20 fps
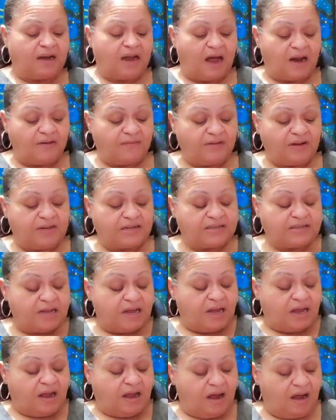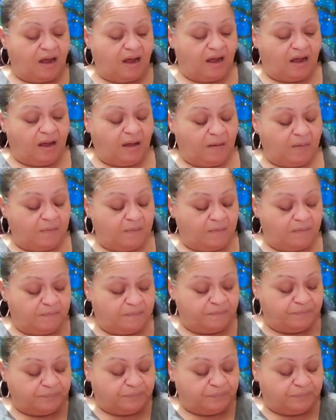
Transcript: lot of us um,